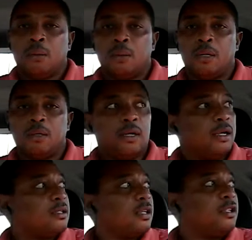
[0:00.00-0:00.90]
While the
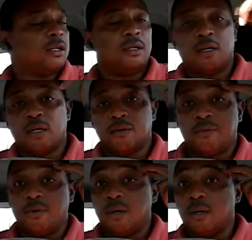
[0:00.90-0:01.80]
gas station looking
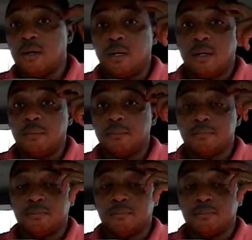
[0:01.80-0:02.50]
for um,